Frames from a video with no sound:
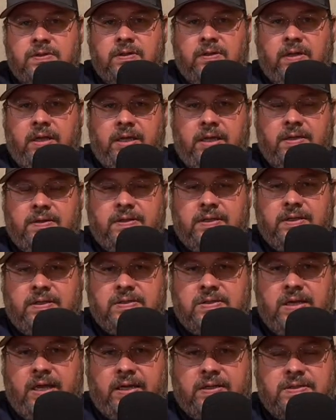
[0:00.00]
delay at the
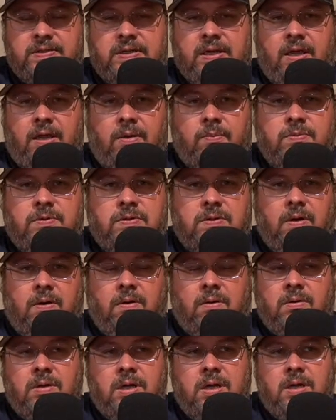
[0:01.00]
exact same.
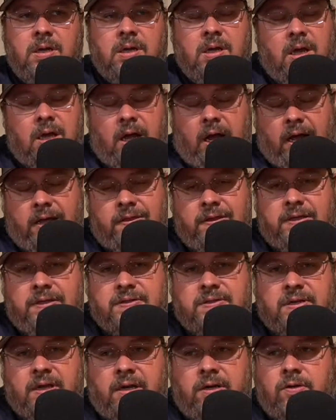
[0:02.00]
So I think
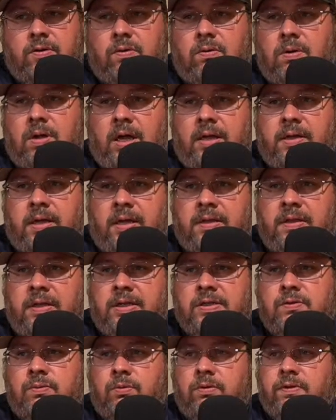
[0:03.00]
it's kind of cool. I
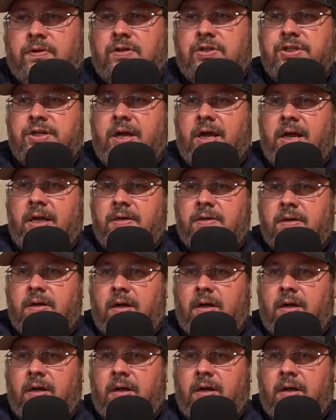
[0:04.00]
think it's worth a shot.